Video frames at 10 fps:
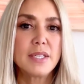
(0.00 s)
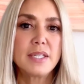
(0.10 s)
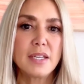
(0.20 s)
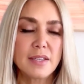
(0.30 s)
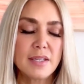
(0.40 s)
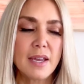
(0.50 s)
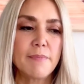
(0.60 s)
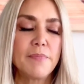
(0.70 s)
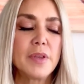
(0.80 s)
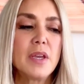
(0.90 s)
it stayed the
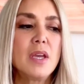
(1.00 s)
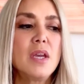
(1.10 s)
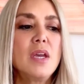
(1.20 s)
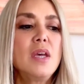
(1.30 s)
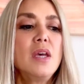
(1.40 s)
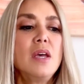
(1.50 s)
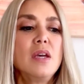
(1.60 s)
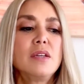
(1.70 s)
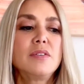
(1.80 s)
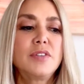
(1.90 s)
same.
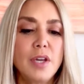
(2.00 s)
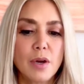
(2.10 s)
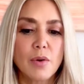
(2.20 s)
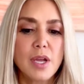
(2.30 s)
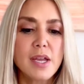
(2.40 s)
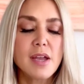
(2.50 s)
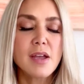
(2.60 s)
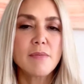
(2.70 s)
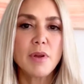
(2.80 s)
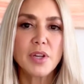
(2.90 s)
So
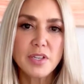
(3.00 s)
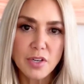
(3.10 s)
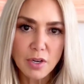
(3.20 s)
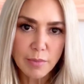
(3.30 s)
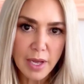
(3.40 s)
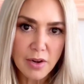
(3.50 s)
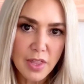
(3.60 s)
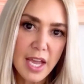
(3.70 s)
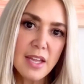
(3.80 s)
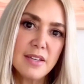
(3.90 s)
I'll continue to monitor
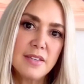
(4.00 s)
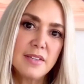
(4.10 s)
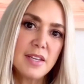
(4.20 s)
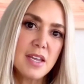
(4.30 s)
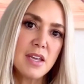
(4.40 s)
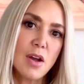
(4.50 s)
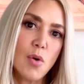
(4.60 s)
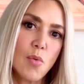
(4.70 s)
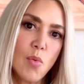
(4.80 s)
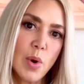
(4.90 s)
that and see
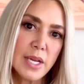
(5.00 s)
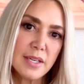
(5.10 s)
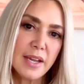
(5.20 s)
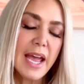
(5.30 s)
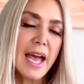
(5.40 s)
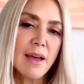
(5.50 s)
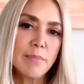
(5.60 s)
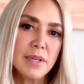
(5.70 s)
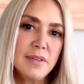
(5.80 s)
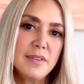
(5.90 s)
what
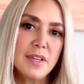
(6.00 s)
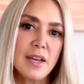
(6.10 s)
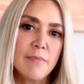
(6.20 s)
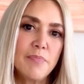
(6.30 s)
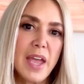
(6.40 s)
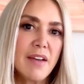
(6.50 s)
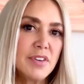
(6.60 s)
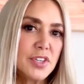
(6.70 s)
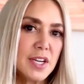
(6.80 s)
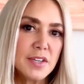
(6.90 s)
happens.
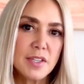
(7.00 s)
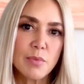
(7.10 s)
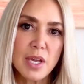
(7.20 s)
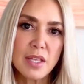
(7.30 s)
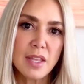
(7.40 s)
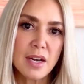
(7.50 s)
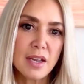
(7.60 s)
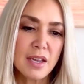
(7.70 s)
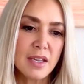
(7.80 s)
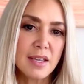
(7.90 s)
Haven't changed the way that
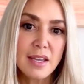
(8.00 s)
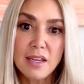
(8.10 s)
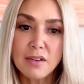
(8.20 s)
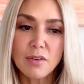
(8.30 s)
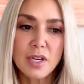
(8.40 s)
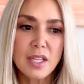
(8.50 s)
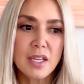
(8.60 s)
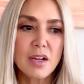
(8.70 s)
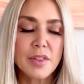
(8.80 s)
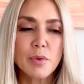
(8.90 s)
I eat or
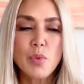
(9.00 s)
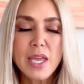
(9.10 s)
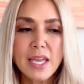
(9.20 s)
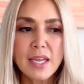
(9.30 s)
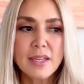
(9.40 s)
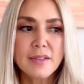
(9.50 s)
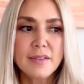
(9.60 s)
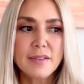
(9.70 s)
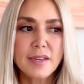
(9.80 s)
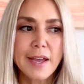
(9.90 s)
anything. On the
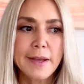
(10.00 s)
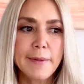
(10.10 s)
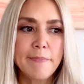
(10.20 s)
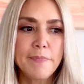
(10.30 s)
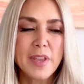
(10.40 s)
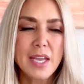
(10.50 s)
weekends, I